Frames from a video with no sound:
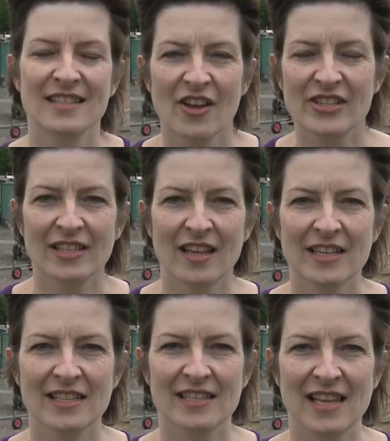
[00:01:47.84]
I started
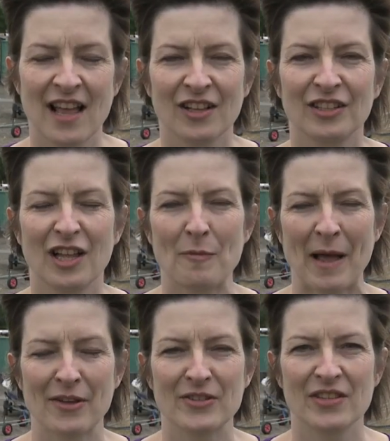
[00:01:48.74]
learning to sail
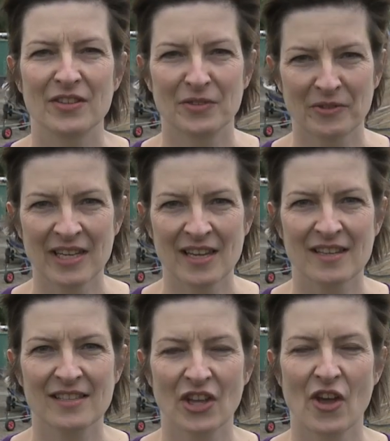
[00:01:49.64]
about three
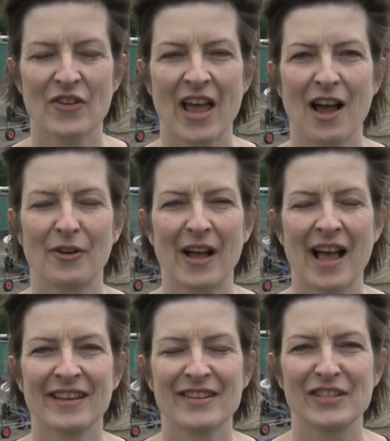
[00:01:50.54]
years ago now,
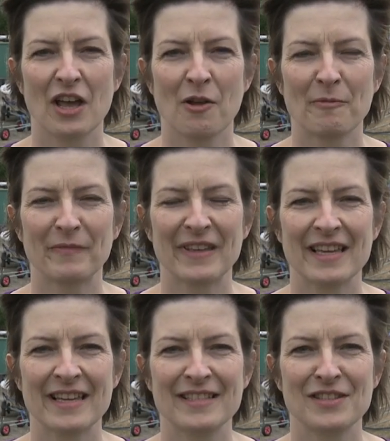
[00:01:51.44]
and um,
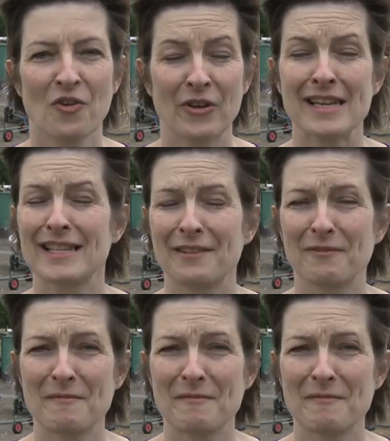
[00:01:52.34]
it's not easy